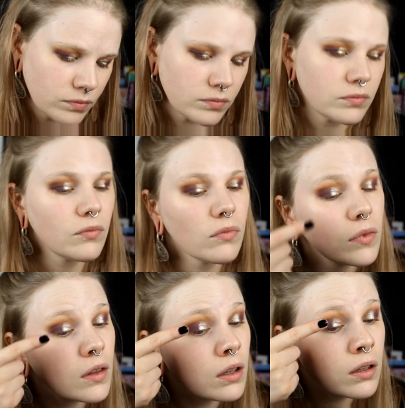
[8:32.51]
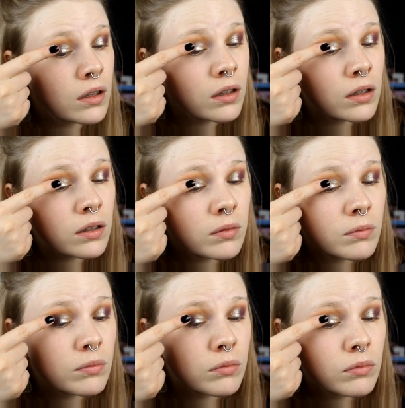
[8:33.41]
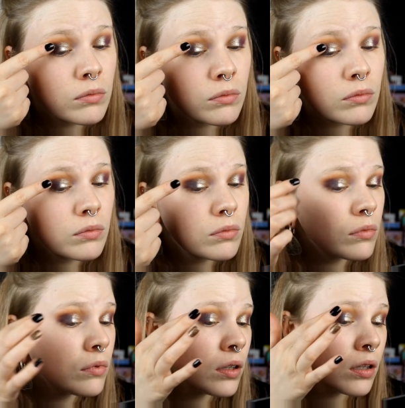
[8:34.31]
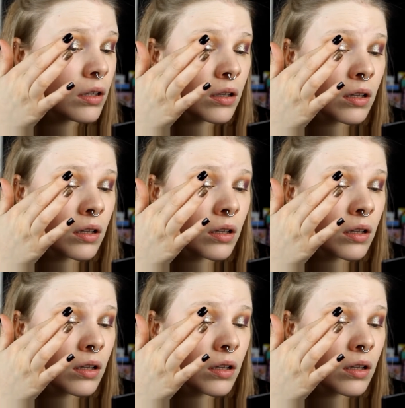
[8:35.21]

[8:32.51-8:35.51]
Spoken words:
Nobody speaks.